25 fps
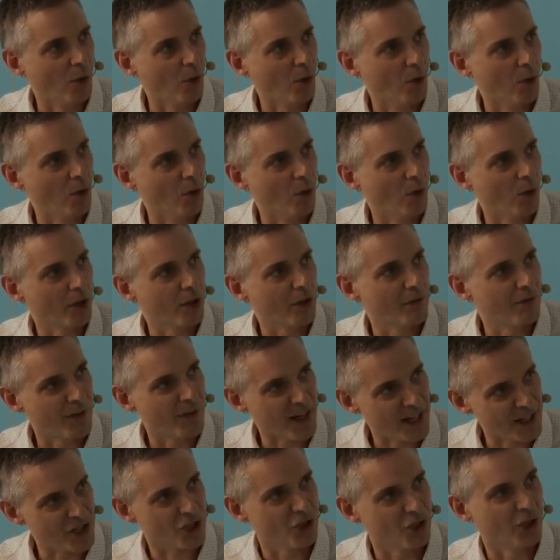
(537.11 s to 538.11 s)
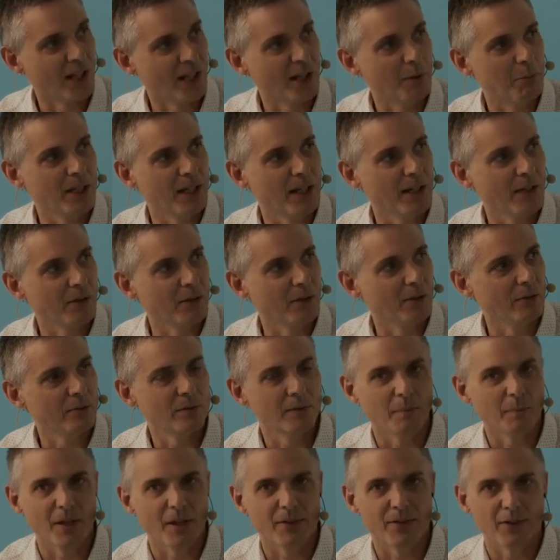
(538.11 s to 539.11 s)
or a conventional LBL
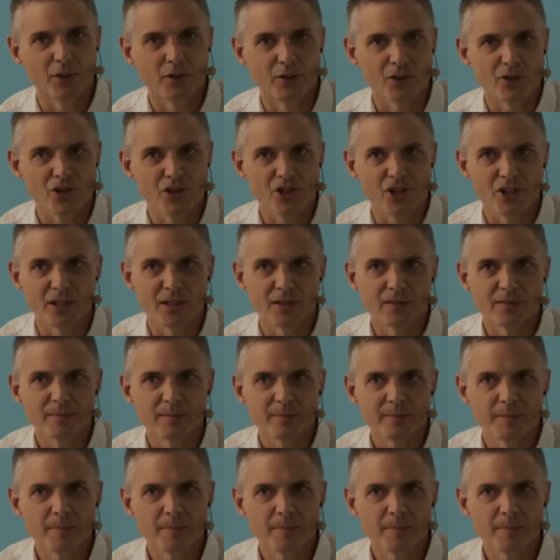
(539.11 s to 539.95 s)
methodology?